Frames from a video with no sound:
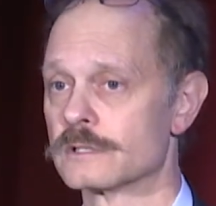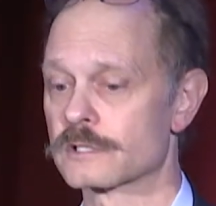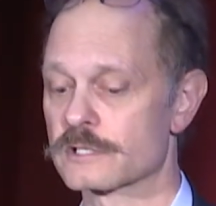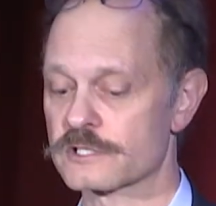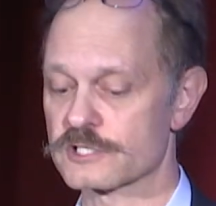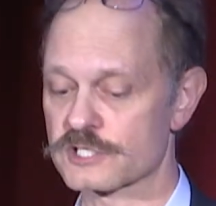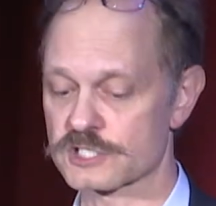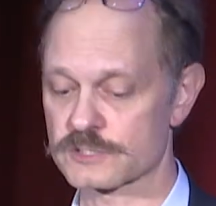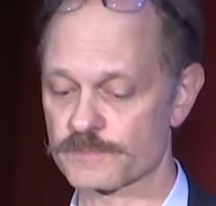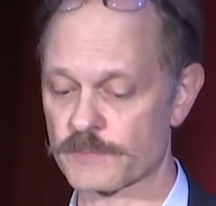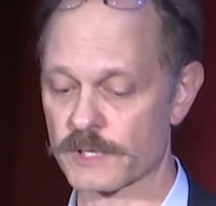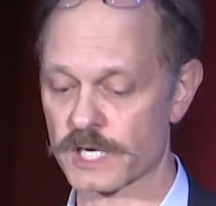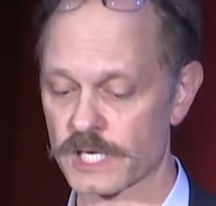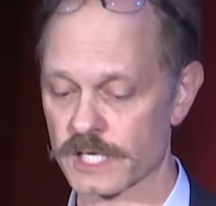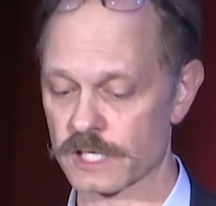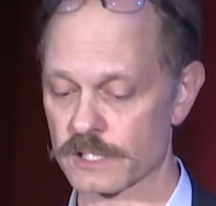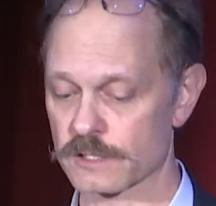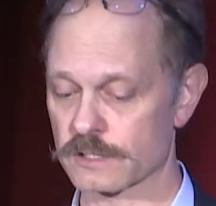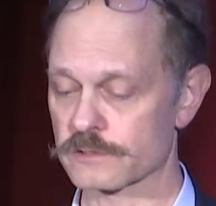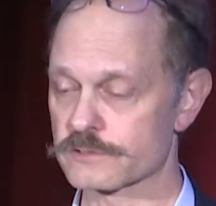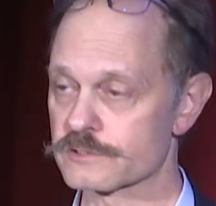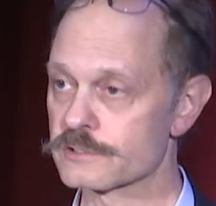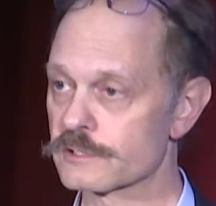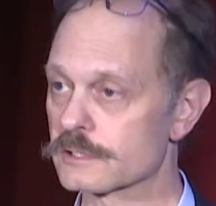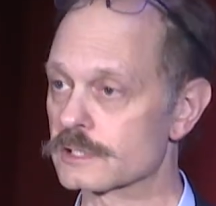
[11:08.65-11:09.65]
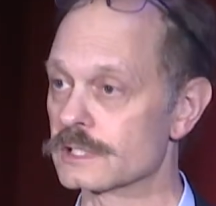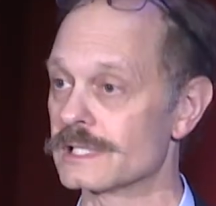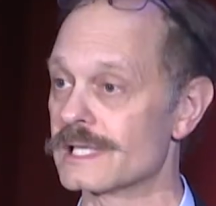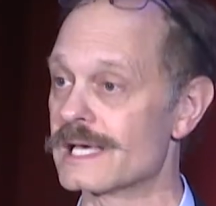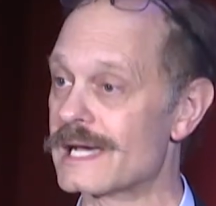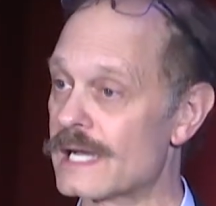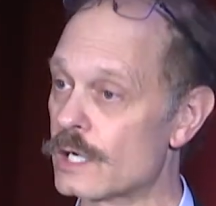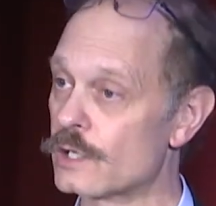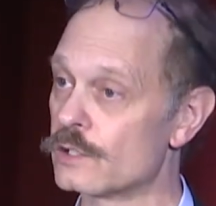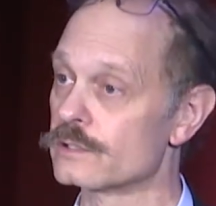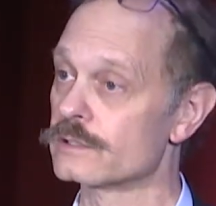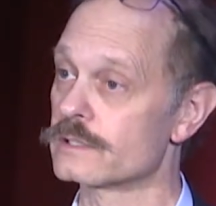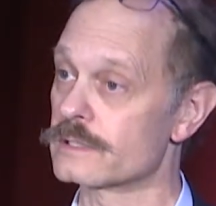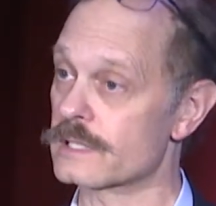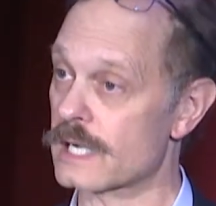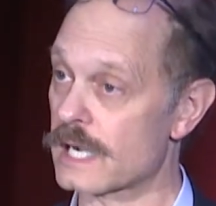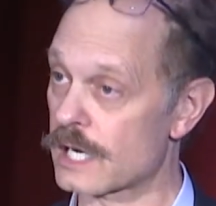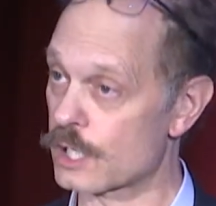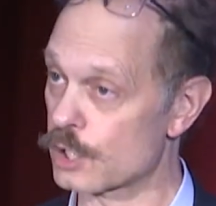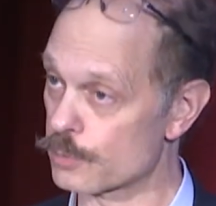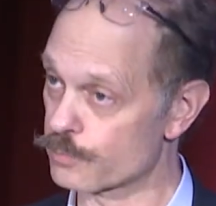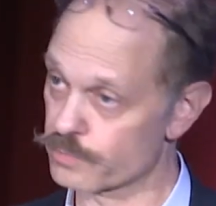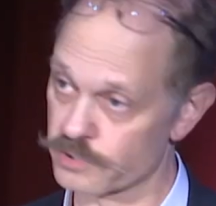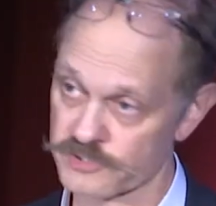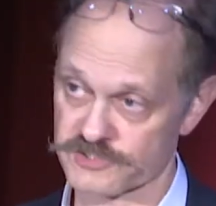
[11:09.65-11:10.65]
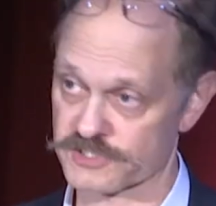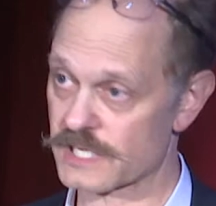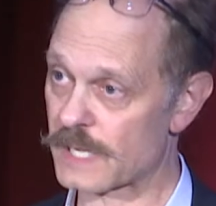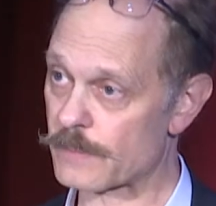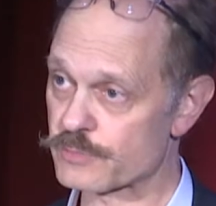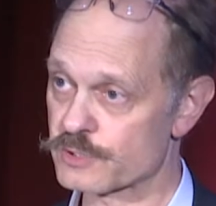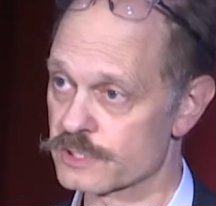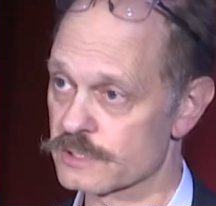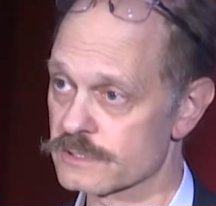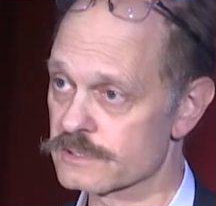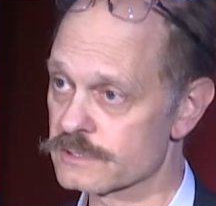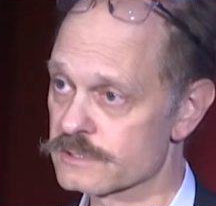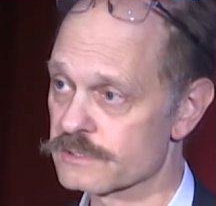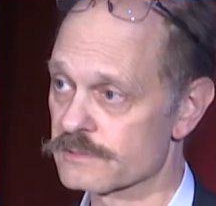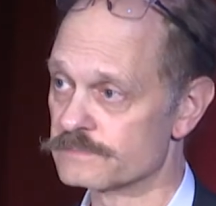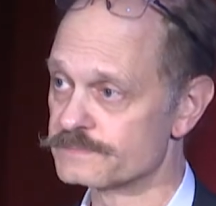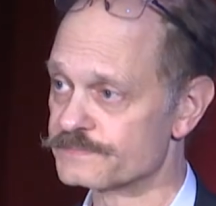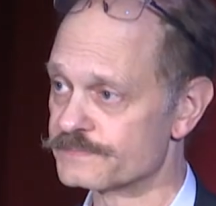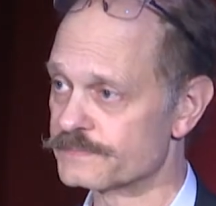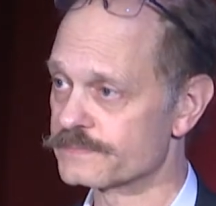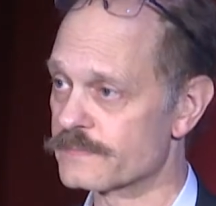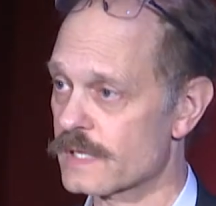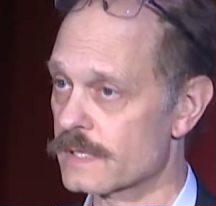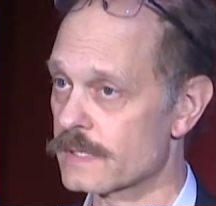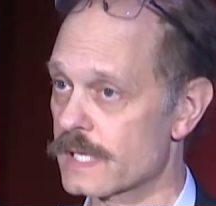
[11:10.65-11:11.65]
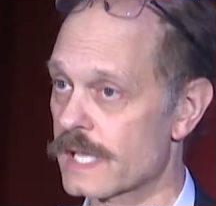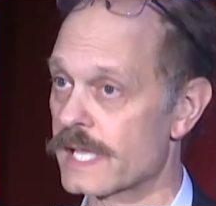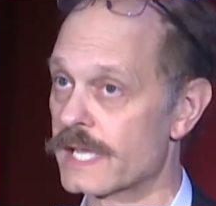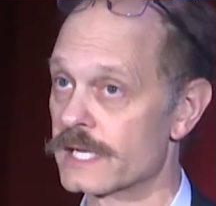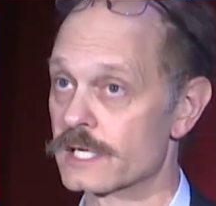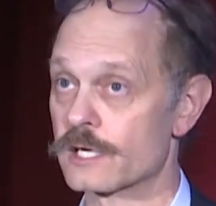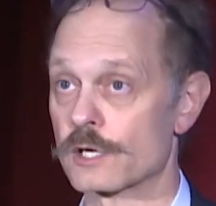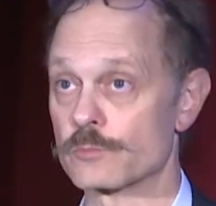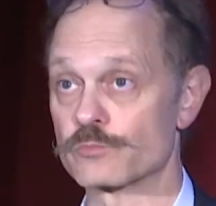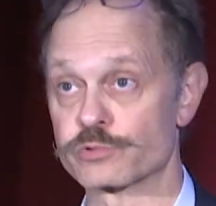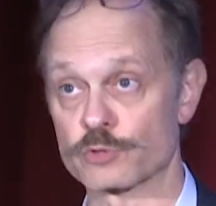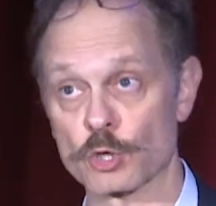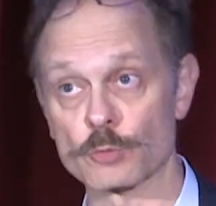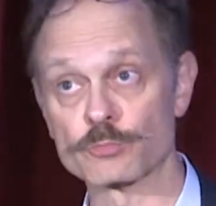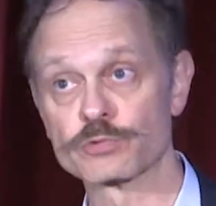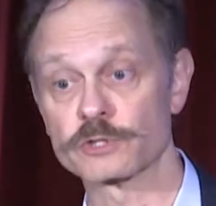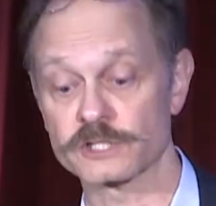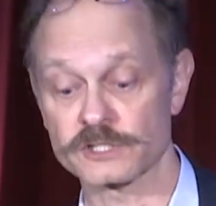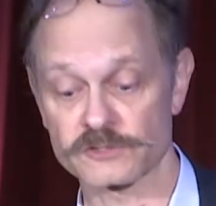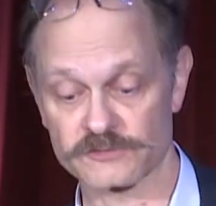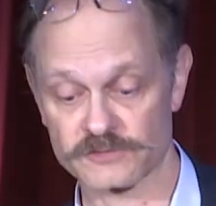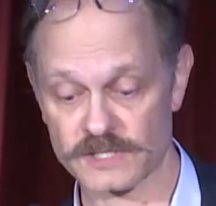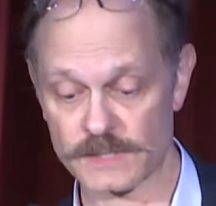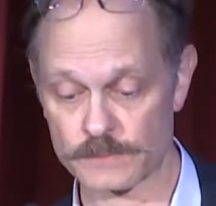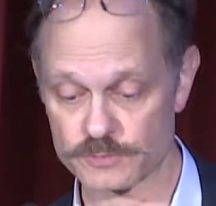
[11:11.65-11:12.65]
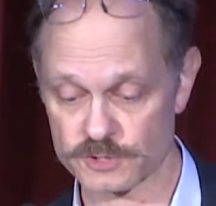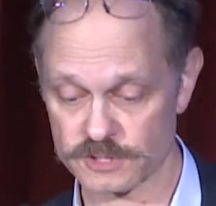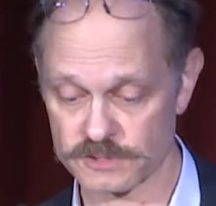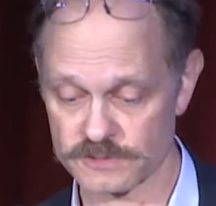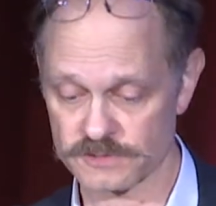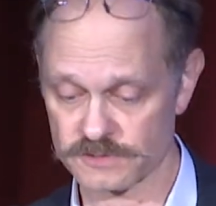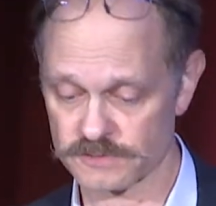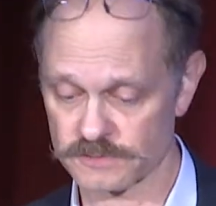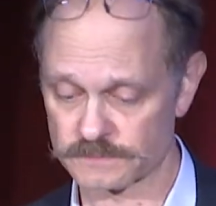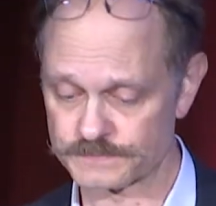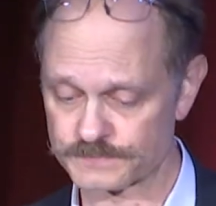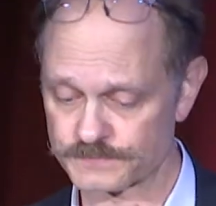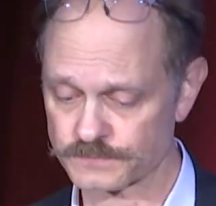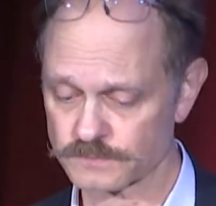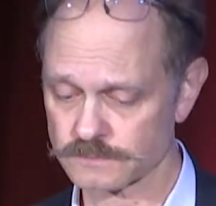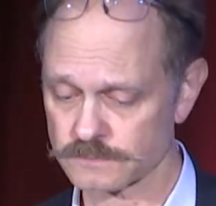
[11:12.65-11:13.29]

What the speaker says: conspire to cloud our perceptions and our proprioceptions